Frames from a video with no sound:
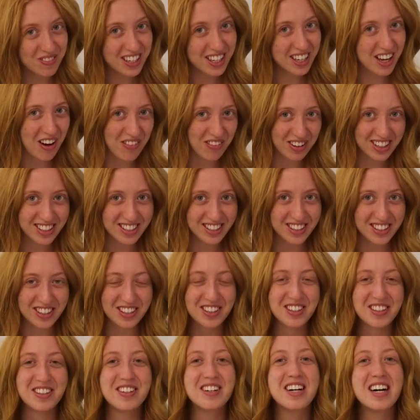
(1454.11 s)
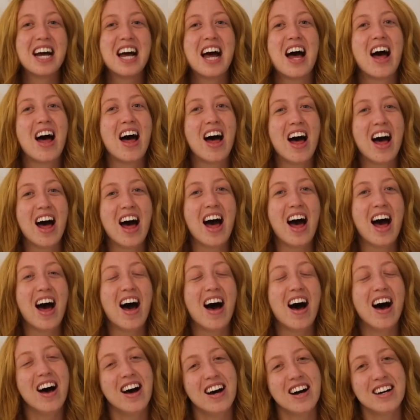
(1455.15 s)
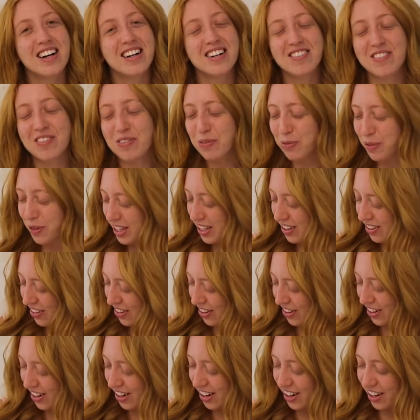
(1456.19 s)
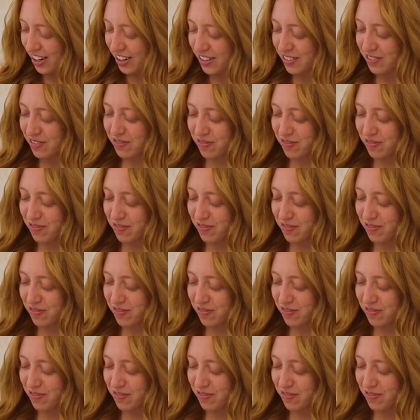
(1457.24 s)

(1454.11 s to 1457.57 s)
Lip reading: coming to you with her